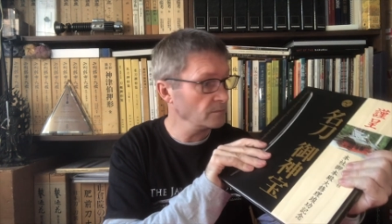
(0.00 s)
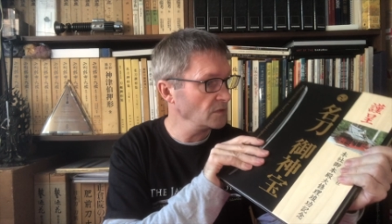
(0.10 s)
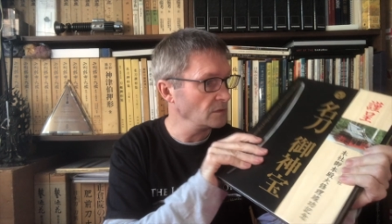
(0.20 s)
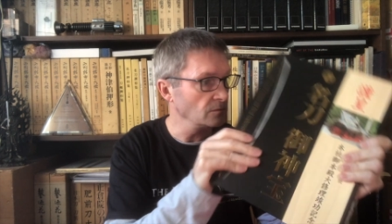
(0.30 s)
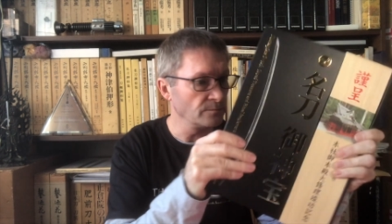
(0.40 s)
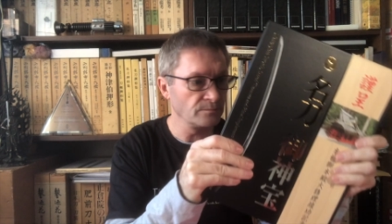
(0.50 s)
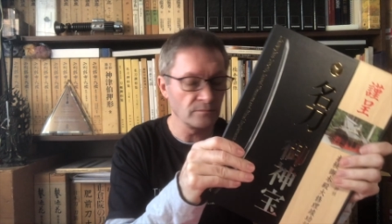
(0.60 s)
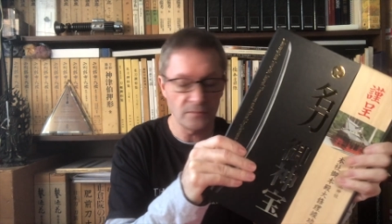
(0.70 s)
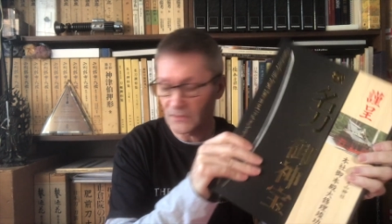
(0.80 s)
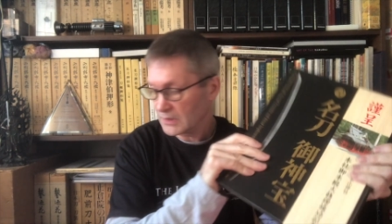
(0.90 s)
You know,
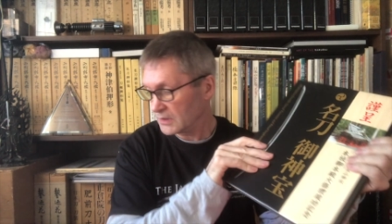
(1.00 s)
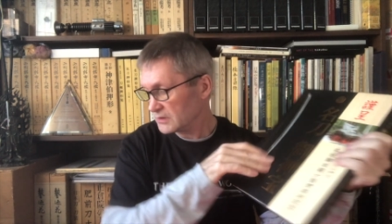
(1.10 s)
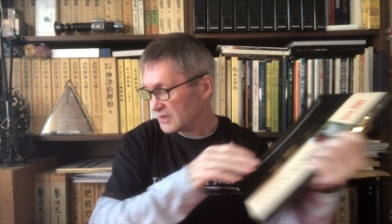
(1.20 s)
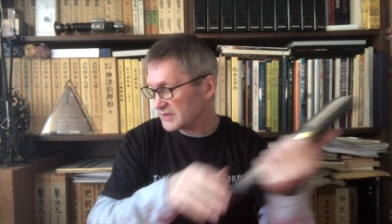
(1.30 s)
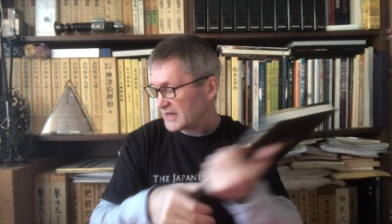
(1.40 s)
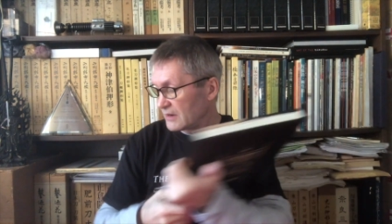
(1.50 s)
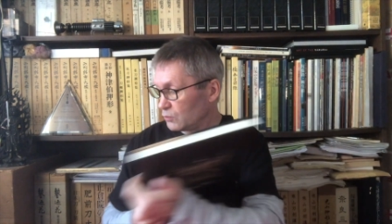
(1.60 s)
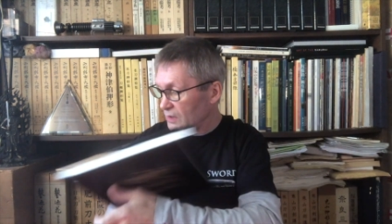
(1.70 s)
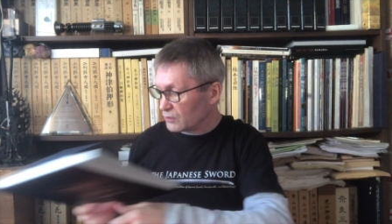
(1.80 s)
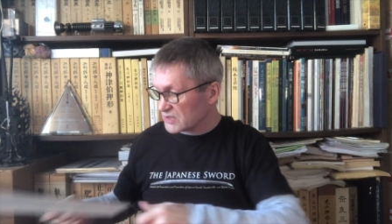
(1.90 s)
there's that.
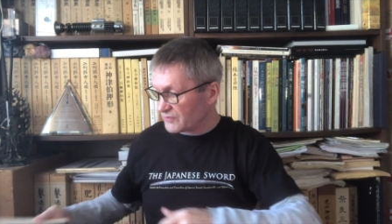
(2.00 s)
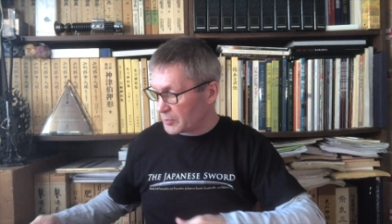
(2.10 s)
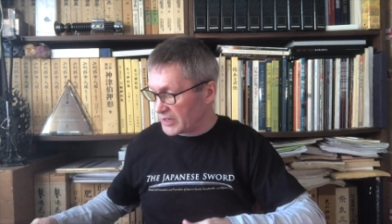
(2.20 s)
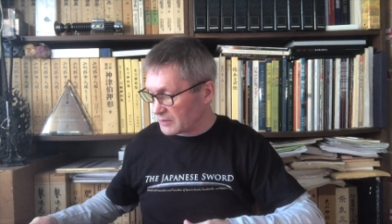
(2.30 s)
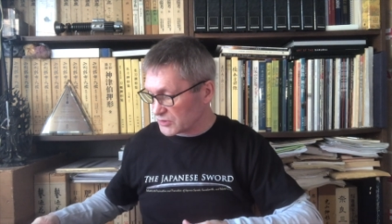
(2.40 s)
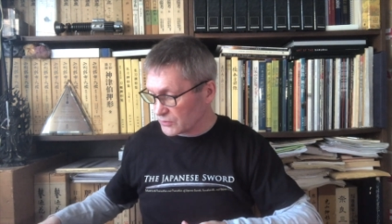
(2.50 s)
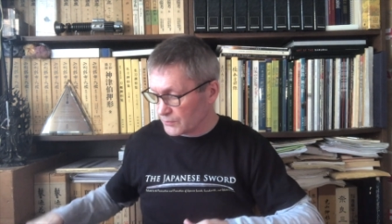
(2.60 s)
What else have I been up to?